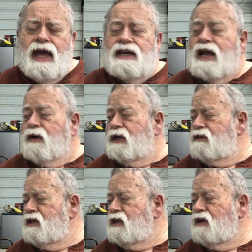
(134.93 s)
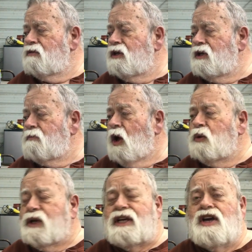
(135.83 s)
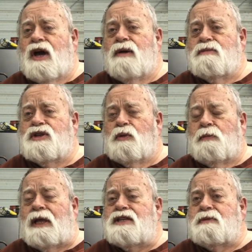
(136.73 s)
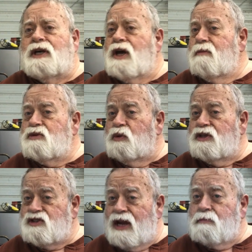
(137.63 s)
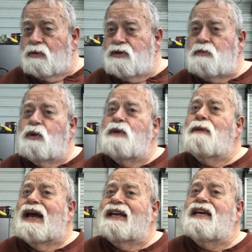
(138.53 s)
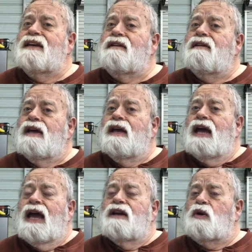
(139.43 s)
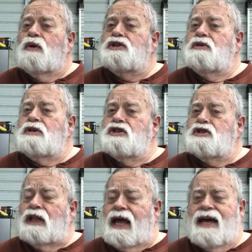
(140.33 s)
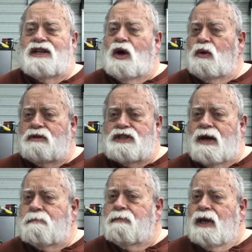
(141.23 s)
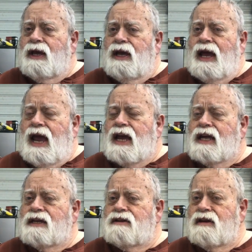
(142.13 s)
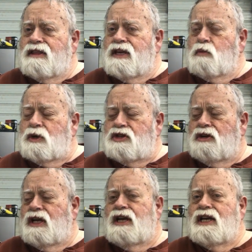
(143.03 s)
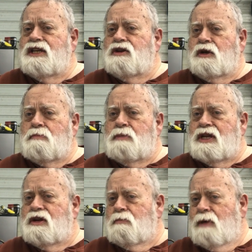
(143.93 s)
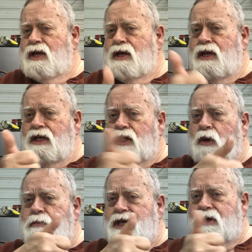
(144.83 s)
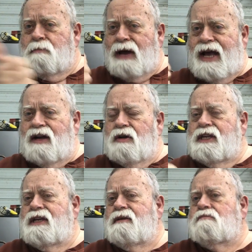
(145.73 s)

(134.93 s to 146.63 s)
Now, the molding the replacement comes with staples to put it back in, and of course you can just line the holes up, and then once you get it in, you can bend them back on the